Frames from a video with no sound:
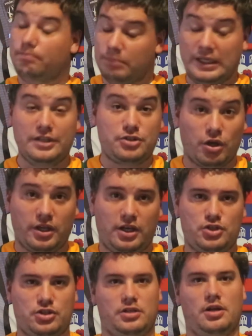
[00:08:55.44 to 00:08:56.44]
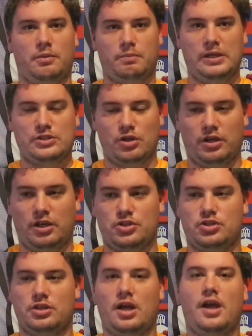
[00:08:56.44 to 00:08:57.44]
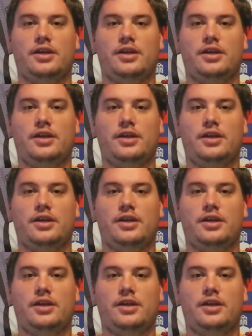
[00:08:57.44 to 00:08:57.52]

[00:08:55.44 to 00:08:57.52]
Please don't get injured.